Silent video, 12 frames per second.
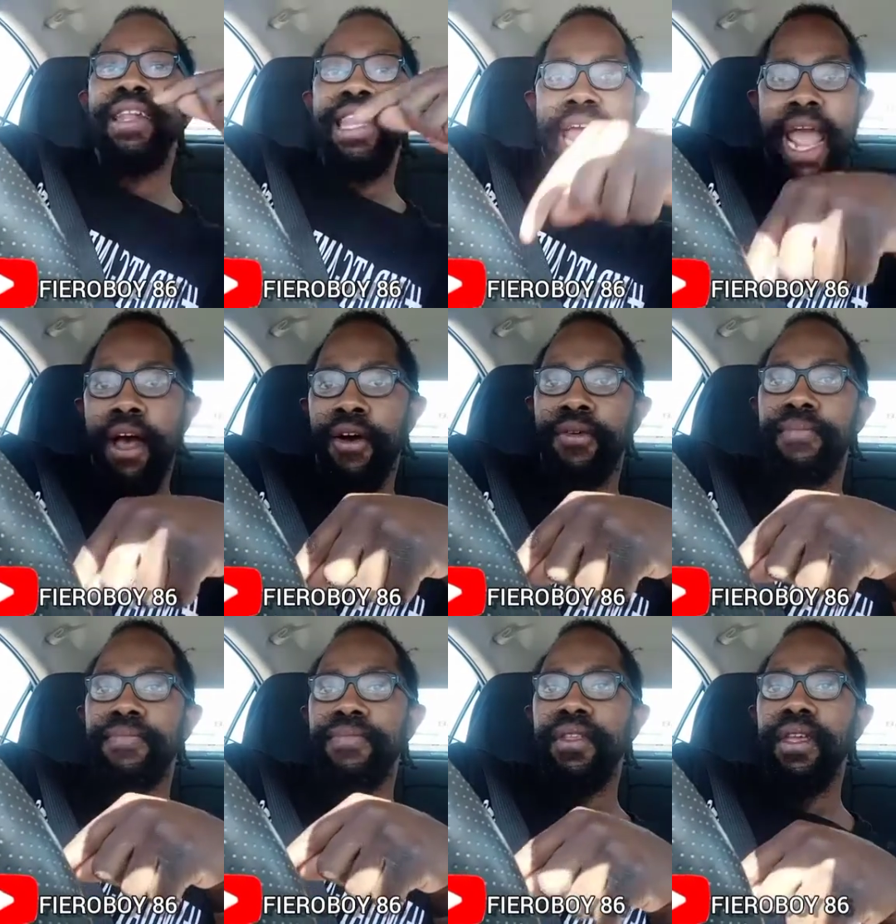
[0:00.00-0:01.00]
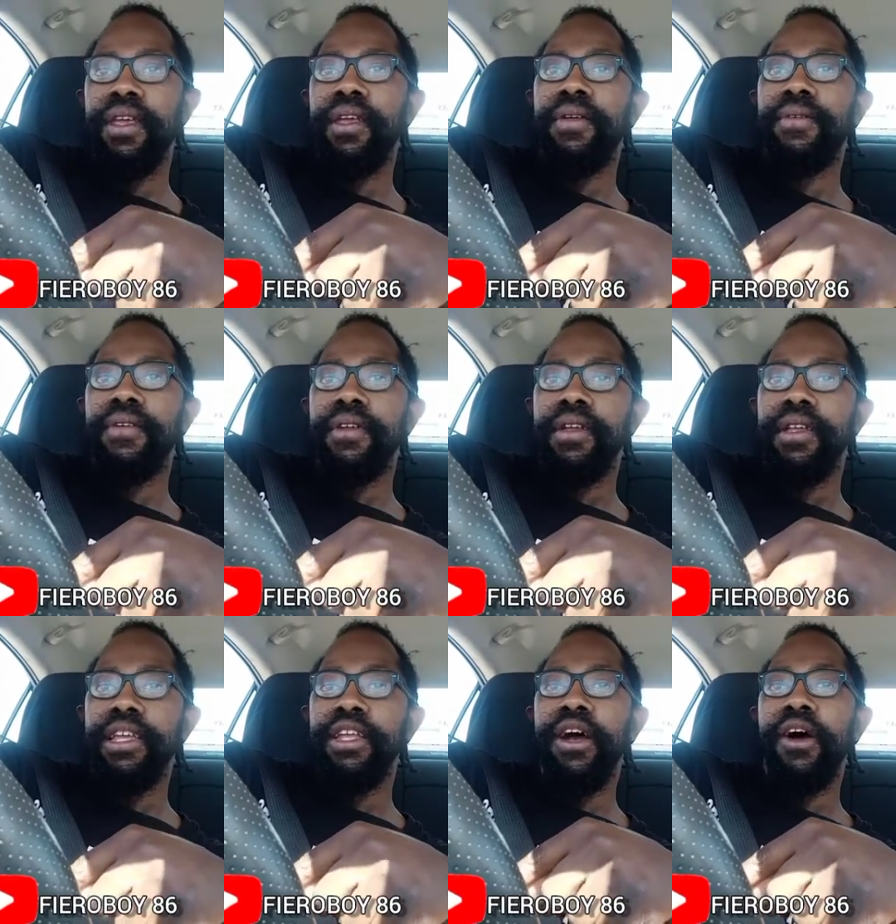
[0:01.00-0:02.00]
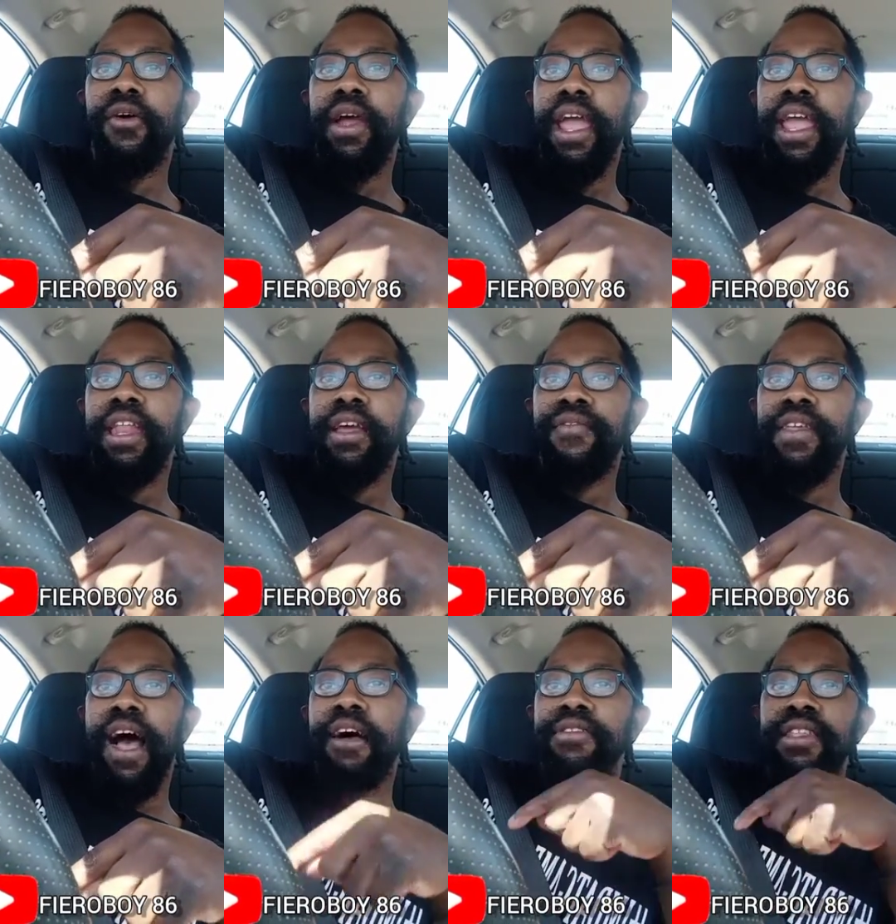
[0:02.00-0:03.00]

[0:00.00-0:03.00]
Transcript: now. You know, and if y'all